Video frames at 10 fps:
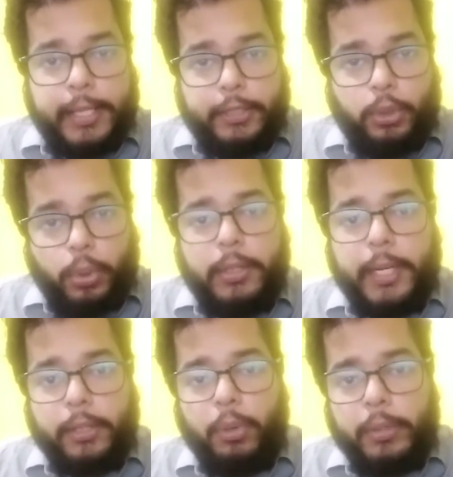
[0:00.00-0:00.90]
has told
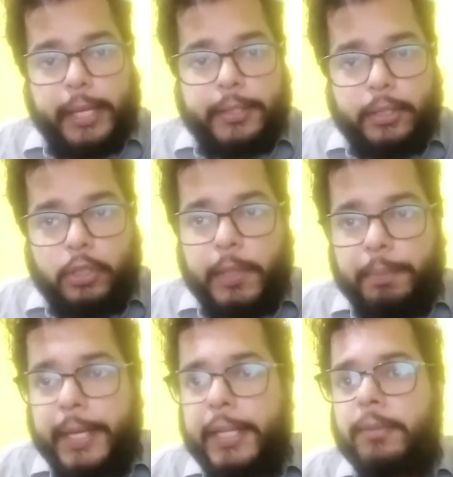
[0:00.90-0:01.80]
that no taxes to be
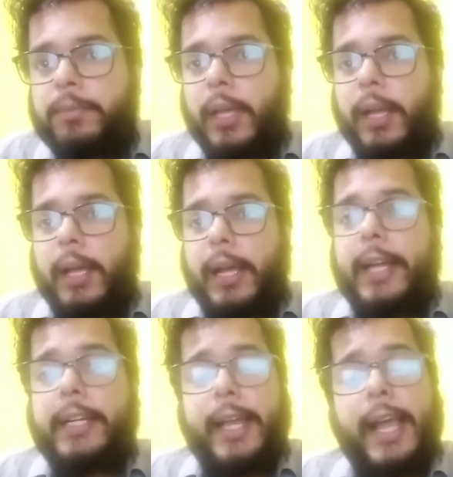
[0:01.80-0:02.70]
paid,
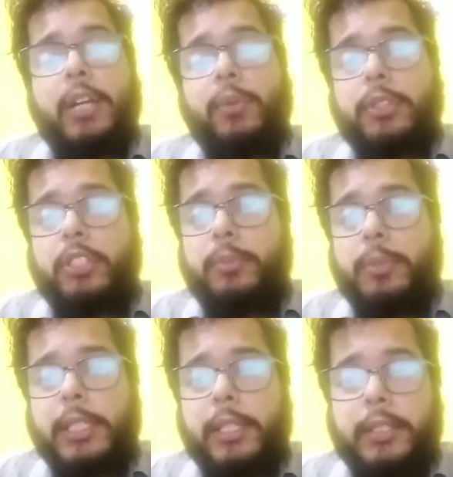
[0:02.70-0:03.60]
and land was to
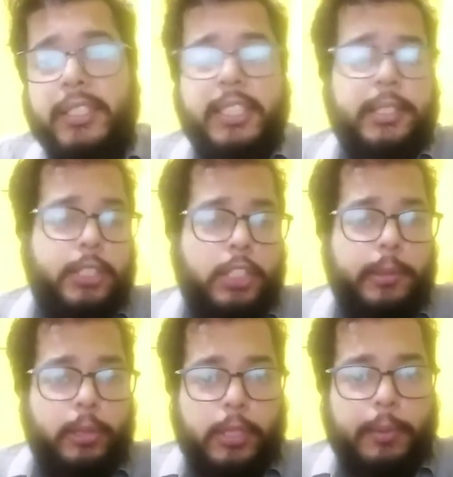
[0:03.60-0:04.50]
be
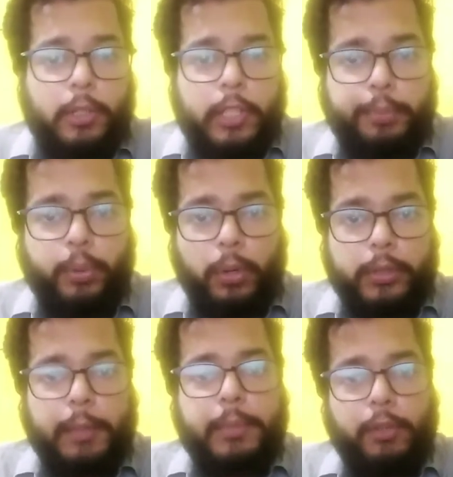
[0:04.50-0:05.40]
redistributed among the poor,
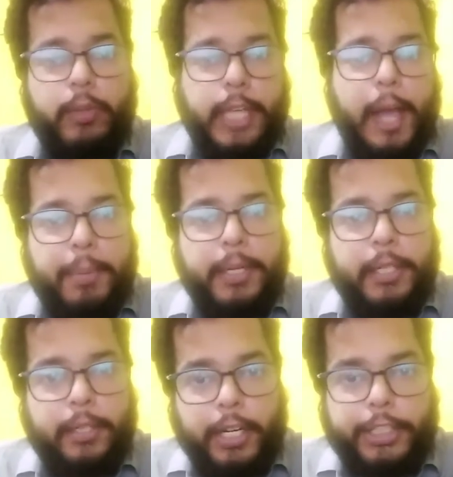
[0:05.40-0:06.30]
something which happened
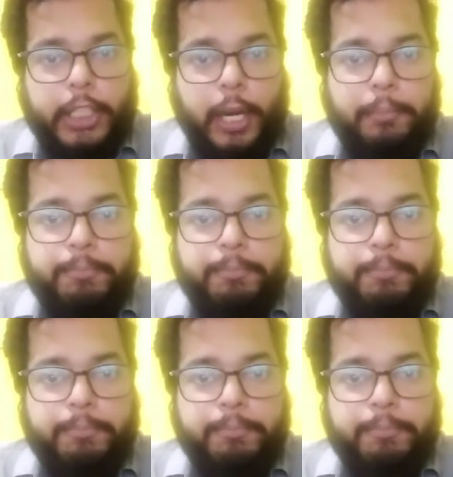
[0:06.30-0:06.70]
in Russia